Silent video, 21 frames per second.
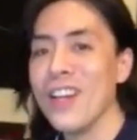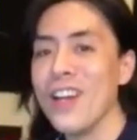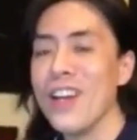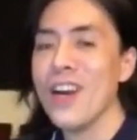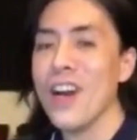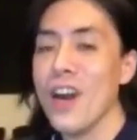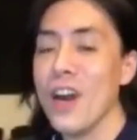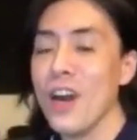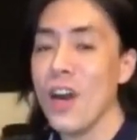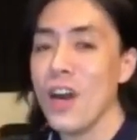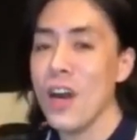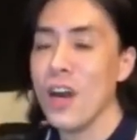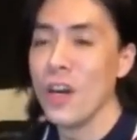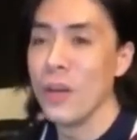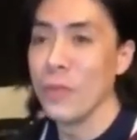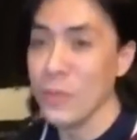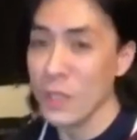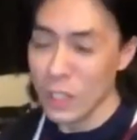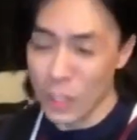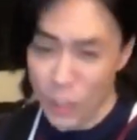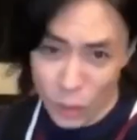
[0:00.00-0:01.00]
I
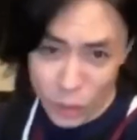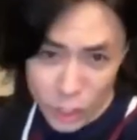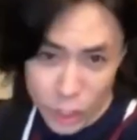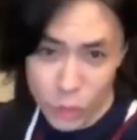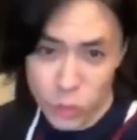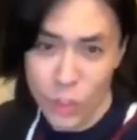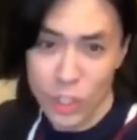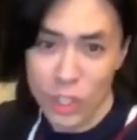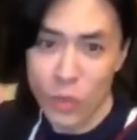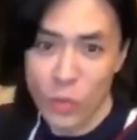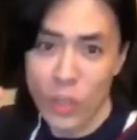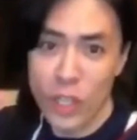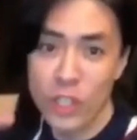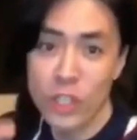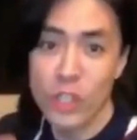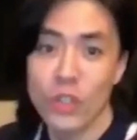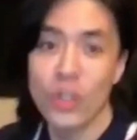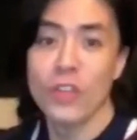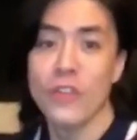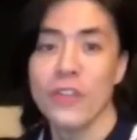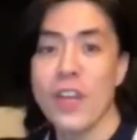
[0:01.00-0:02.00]
just want to wish
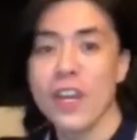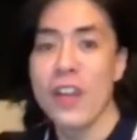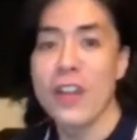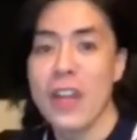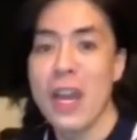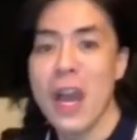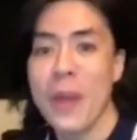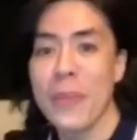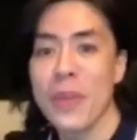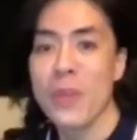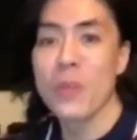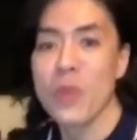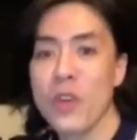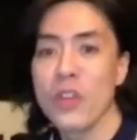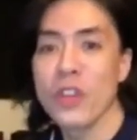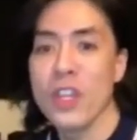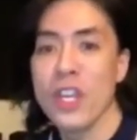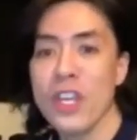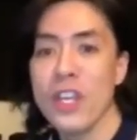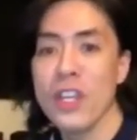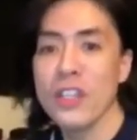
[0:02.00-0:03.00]
you a very happy
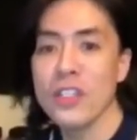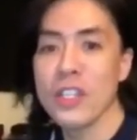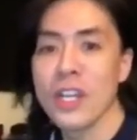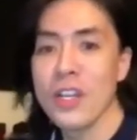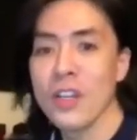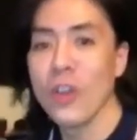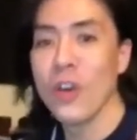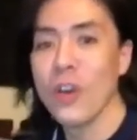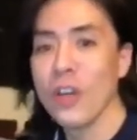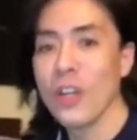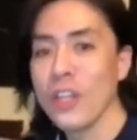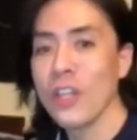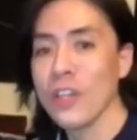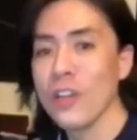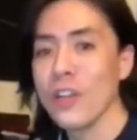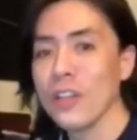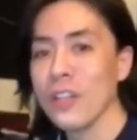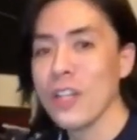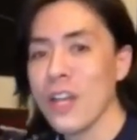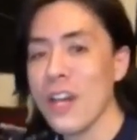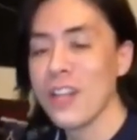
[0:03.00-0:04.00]
birthday. Sana okay
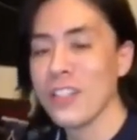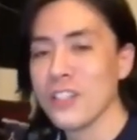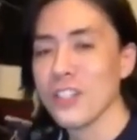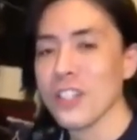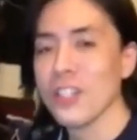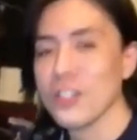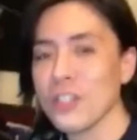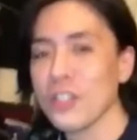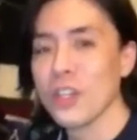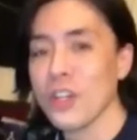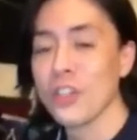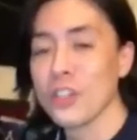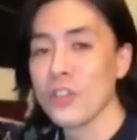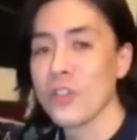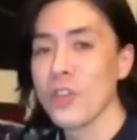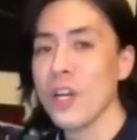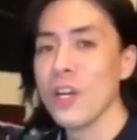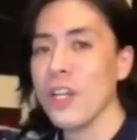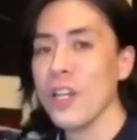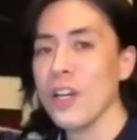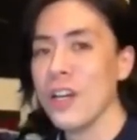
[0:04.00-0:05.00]
kayong lahat dyan sa
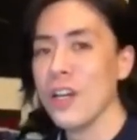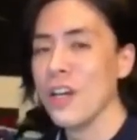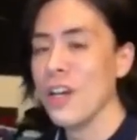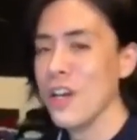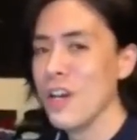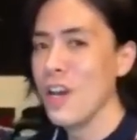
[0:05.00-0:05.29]
Australia.